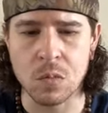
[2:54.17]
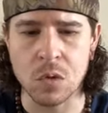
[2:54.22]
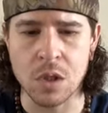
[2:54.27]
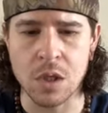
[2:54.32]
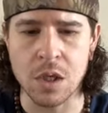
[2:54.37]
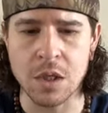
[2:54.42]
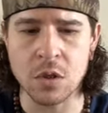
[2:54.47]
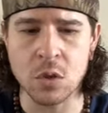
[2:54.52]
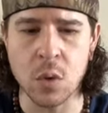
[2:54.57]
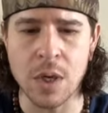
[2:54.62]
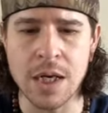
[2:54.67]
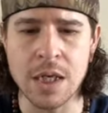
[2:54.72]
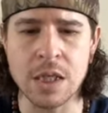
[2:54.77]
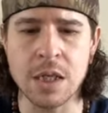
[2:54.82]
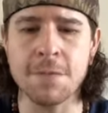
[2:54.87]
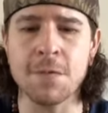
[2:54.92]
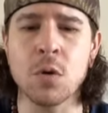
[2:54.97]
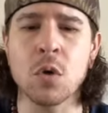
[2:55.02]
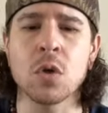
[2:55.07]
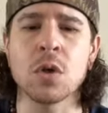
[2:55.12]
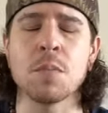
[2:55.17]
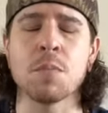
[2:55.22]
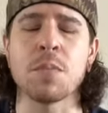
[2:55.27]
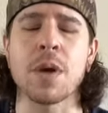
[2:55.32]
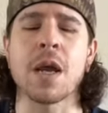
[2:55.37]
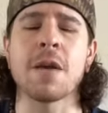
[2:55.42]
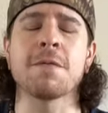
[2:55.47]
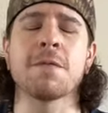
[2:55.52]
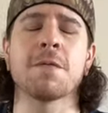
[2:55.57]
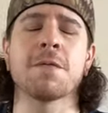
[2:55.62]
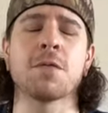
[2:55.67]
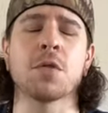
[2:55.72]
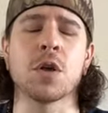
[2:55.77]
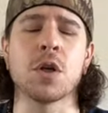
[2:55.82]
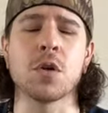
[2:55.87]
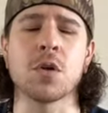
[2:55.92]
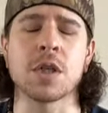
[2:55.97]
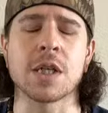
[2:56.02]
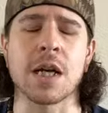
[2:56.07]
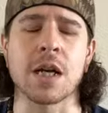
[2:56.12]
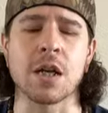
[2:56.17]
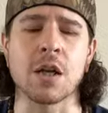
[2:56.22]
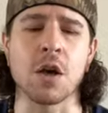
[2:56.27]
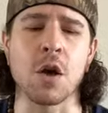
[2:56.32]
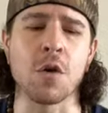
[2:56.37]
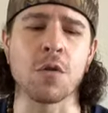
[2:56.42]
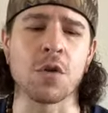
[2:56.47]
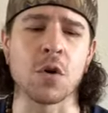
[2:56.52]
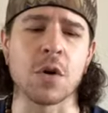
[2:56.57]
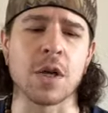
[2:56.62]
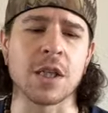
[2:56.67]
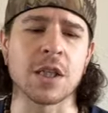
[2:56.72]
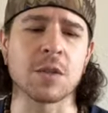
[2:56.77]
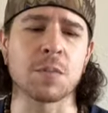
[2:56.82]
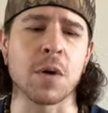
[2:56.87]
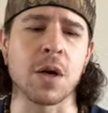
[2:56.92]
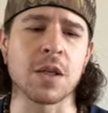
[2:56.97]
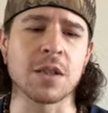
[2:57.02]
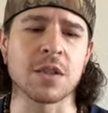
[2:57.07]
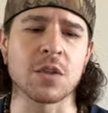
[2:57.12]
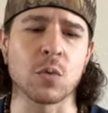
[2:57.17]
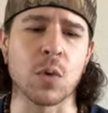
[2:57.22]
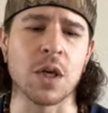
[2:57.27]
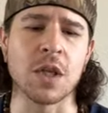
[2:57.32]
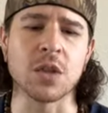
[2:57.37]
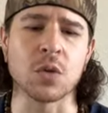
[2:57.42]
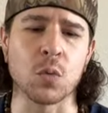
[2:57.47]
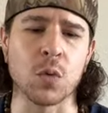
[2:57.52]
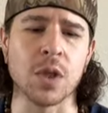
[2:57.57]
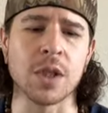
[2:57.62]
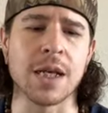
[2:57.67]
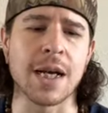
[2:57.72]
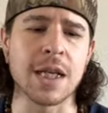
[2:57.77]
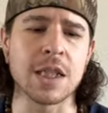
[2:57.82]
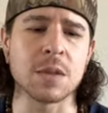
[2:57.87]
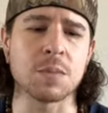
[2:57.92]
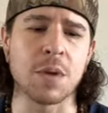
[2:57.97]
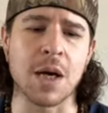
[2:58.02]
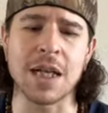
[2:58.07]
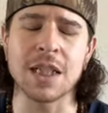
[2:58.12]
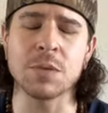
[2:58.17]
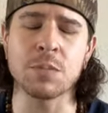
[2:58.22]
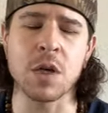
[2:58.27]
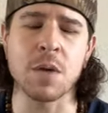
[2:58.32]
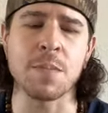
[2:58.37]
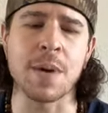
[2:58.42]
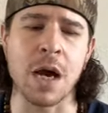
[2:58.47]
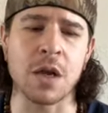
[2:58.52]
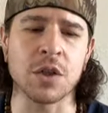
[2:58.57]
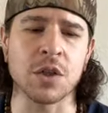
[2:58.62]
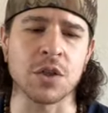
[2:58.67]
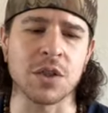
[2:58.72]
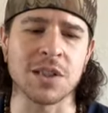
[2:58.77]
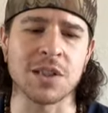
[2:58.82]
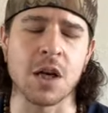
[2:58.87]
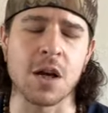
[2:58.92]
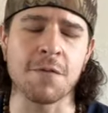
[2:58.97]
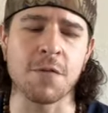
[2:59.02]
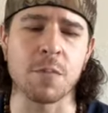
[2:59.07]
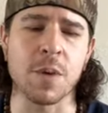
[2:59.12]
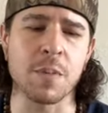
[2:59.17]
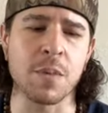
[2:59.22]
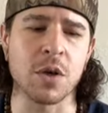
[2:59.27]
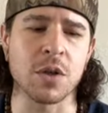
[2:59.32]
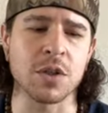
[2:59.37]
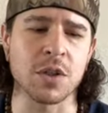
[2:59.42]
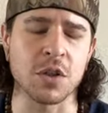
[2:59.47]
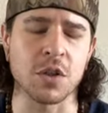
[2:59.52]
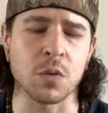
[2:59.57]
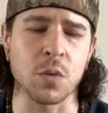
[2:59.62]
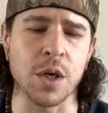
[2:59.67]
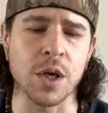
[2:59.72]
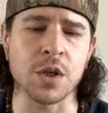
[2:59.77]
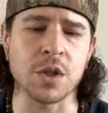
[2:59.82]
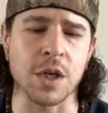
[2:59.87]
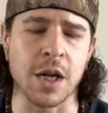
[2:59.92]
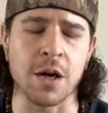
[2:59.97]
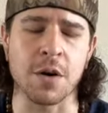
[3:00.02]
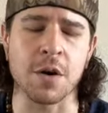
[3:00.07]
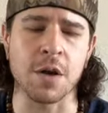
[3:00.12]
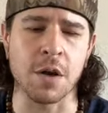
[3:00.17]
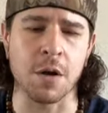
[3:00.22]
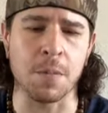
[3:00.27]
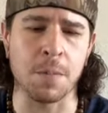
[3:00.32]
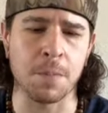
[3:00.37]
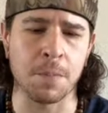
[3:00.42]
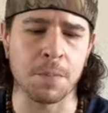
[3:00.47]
it's quite difficult and painful for you to kind of go through an experience as well as realize it's possibly about yourself or maybe your situation. I don't know.